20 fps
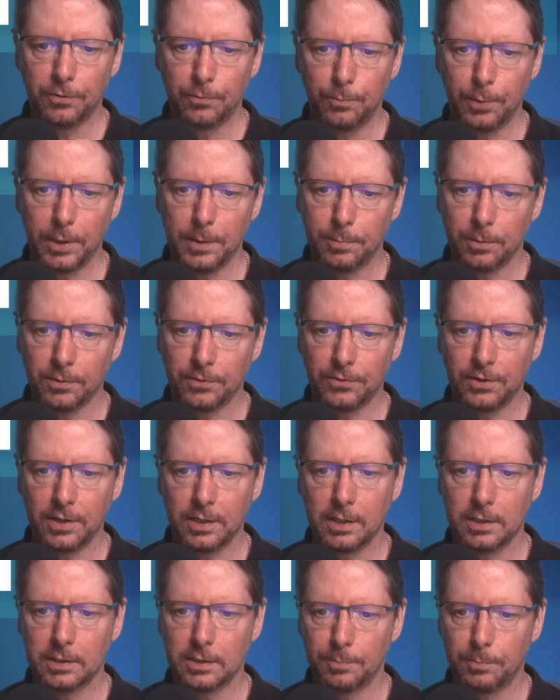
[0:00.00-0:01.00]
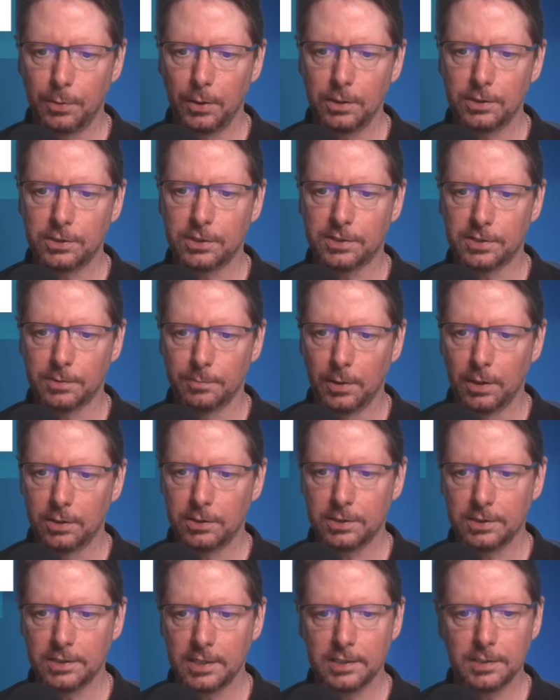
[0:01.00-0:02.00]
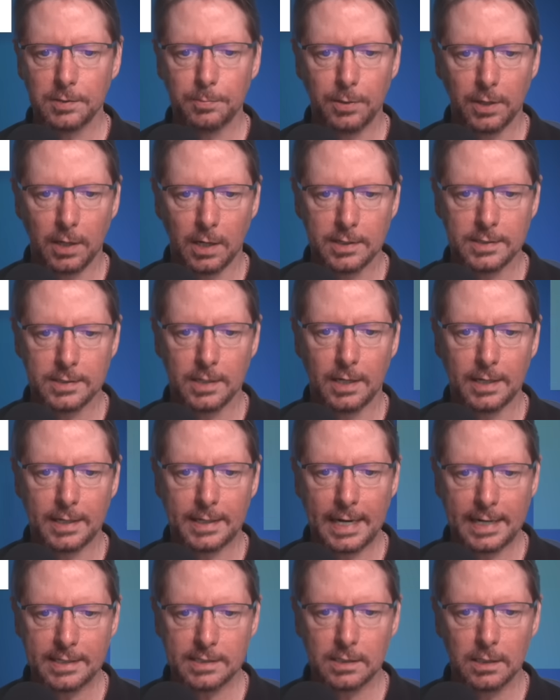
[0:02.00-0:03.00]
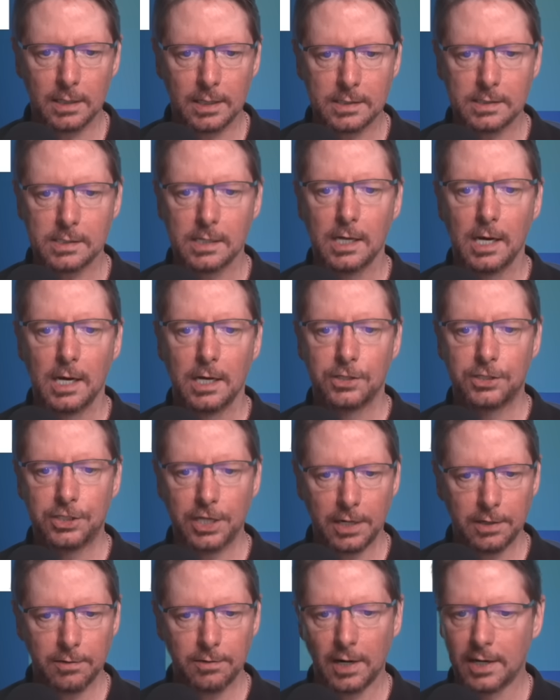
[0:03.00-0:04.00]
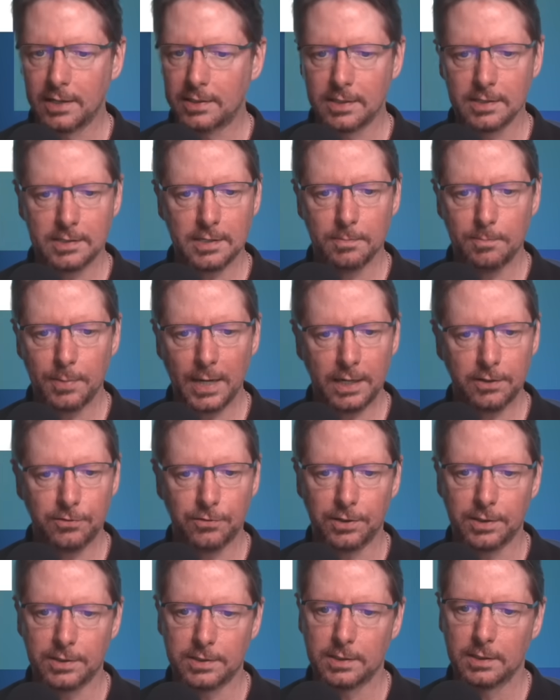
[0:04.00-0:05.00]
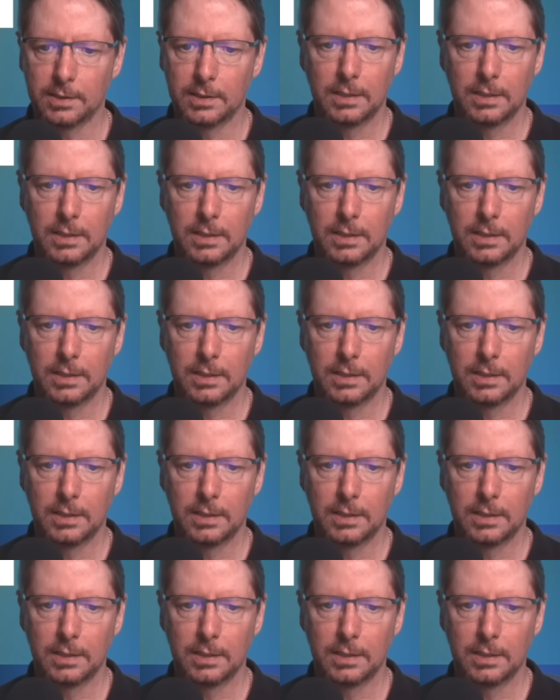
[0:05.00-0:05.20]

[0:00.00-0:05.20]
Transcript: of people seeking to purchase emergency supplies like gas lights, generators and batteries.